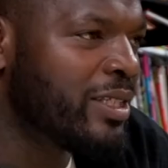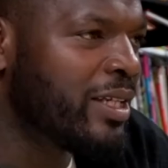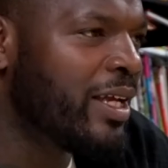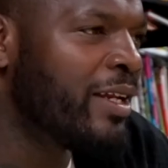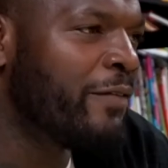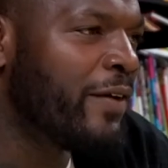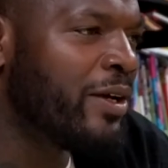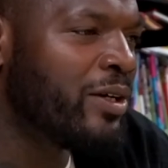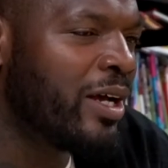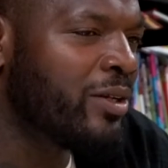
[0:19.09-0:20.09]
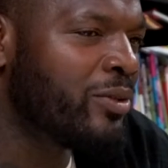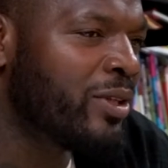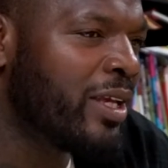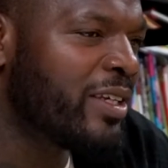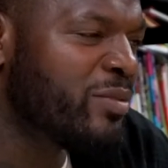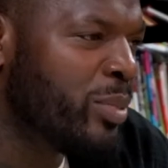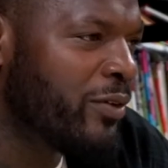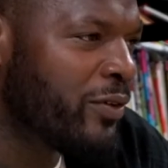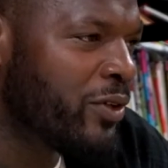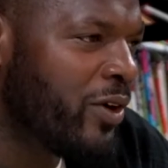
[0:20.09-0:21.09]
See, the NFL, I don't think is built for